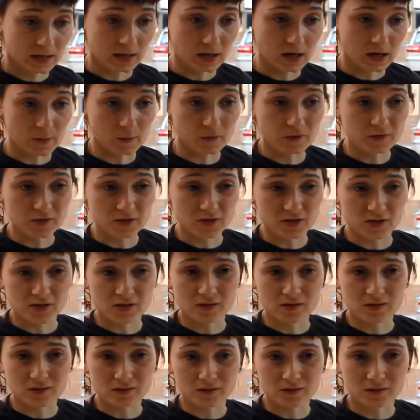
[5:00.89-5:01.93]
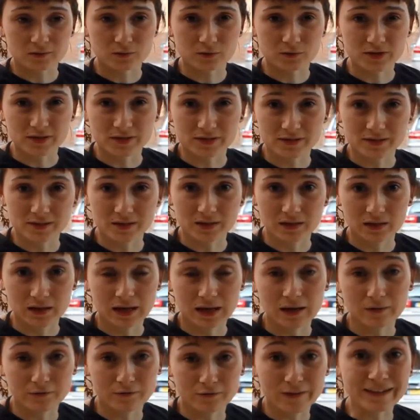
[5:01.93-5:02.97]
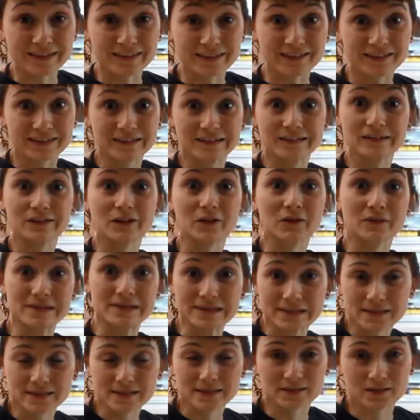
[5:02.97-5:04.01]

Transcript: Um, and also so that the audience are, have faith in you know in the set